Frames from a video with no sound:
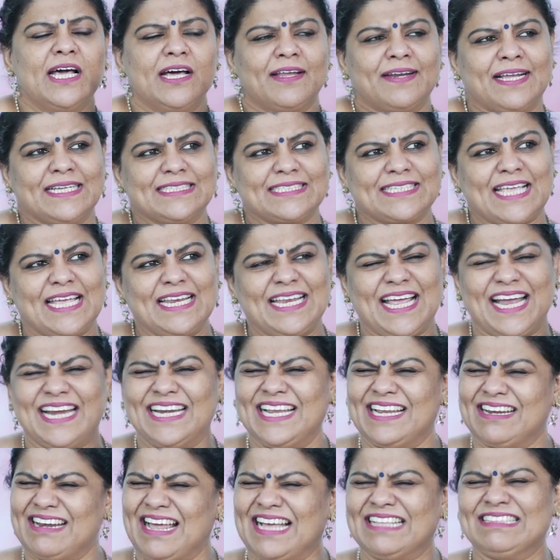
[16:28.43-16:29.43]
Ruskin had
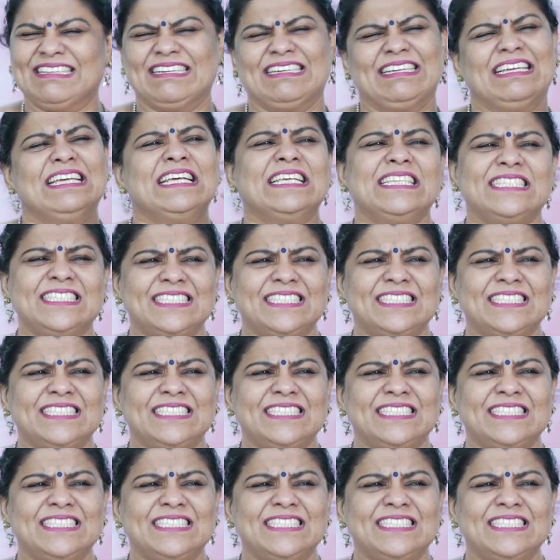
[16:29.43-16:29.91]
a rather